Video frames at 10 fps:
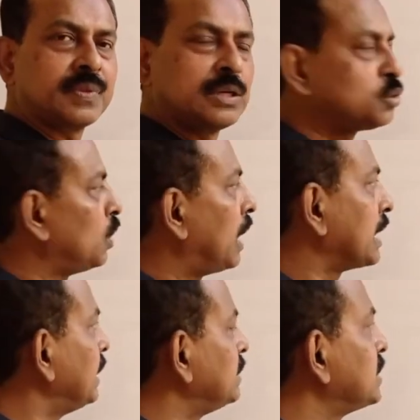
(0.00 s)
So
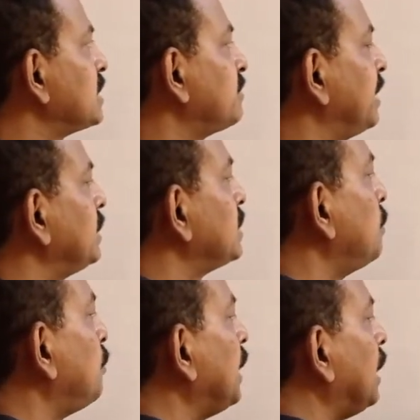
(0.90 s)
again, this is very
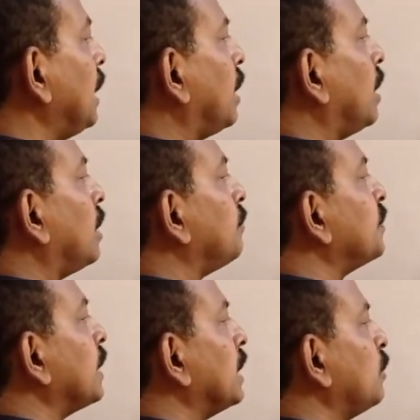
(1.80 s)
simple.
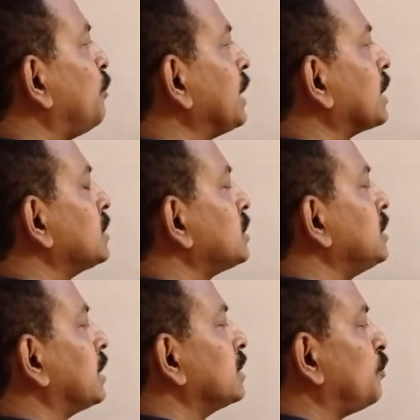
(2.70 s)
If I consider
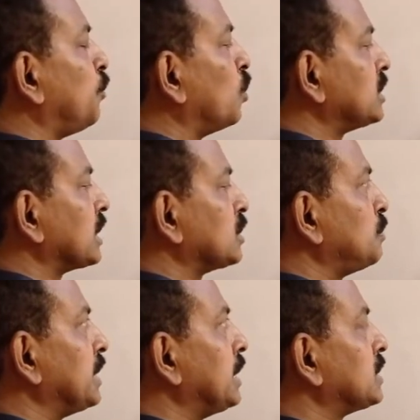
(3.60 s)
the force
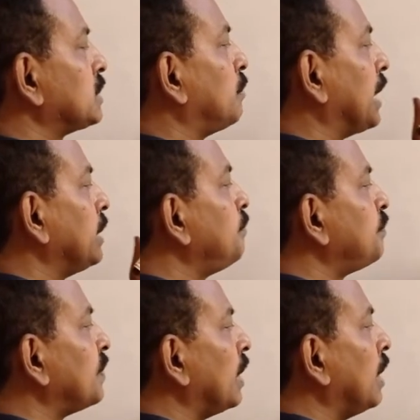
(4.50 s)
experienced by
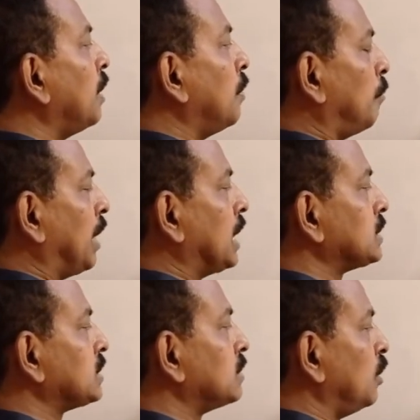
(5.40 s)

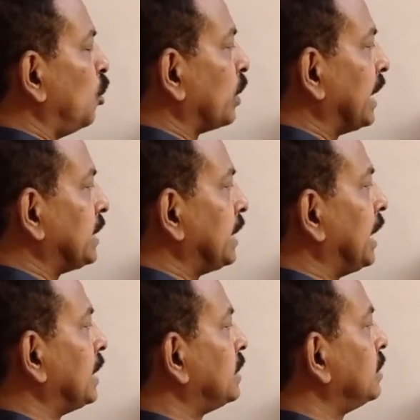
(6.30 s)
mass located
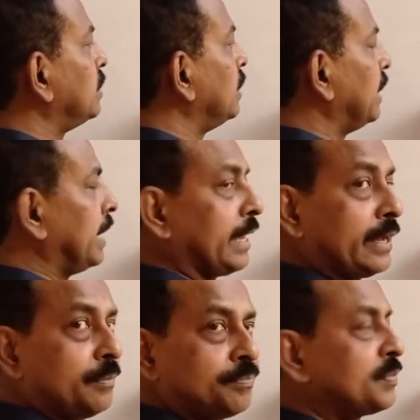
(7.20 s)
at A
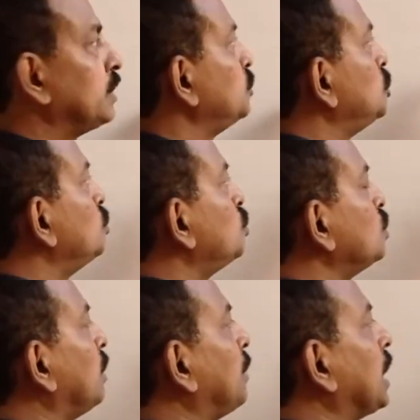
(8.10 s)
due to the
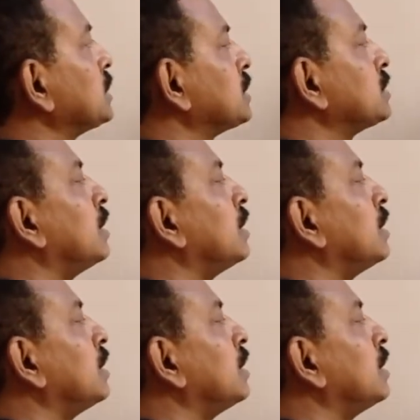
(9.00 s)
mass